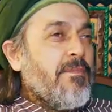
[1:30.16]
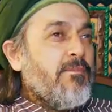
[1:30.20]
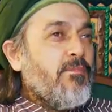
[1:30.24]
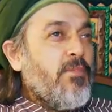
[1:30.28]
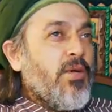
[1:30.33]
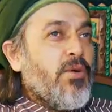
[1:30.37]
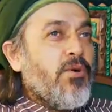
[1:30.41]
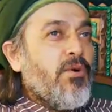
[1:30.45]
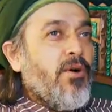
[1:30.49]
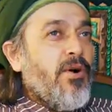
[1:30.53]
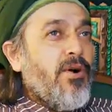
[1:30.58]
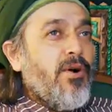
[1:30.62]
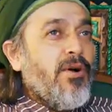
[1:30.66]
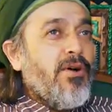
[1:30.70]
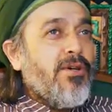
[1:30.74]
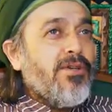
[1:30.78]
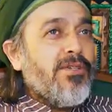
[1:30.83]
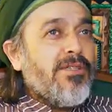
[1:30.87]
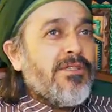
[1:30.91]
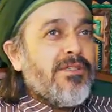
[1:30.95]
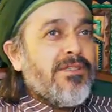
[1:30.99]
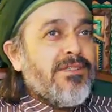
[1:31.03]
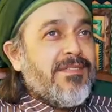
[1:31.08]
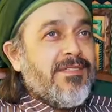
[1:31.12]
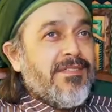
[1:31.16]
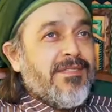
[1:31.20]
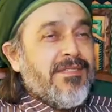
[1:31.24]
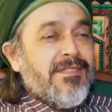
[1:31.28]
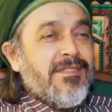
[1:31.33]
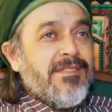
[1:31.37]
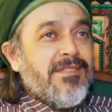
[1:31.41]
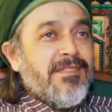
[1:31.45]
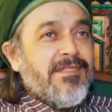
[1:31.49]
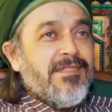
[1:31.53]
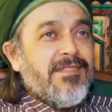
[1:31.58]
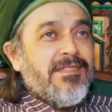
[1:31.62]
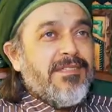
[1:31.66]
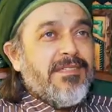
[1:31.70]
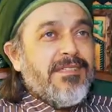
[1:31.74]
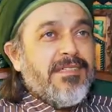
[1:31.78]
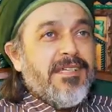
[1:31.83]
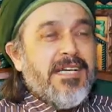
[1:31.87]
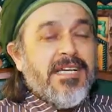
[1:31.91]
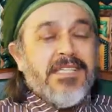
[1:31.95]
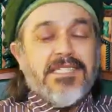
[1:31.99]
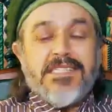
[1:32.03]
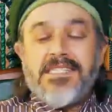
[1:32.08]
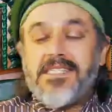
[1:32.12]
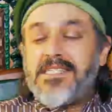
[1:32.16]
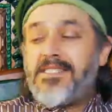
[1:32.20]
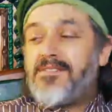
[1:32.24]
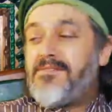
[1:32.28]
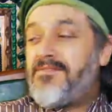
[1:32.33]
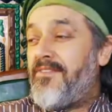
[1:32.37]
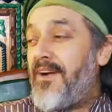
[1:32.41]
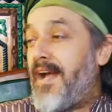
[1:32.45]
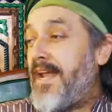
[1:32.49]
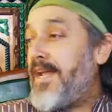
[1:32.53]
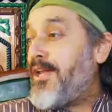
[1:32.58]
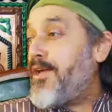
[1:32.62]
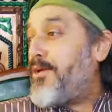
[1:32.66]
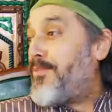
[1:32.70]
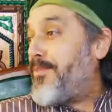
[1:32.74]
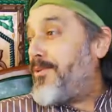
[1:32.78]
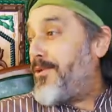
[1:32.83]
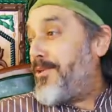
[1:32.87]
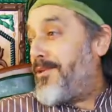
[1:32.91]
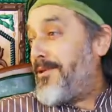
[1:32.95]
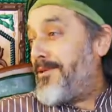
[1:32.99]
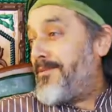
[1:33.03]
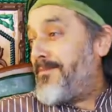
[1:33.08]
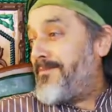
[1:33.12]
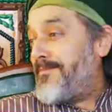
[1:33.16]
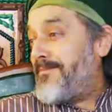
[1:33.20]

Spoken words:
Because it is valuable.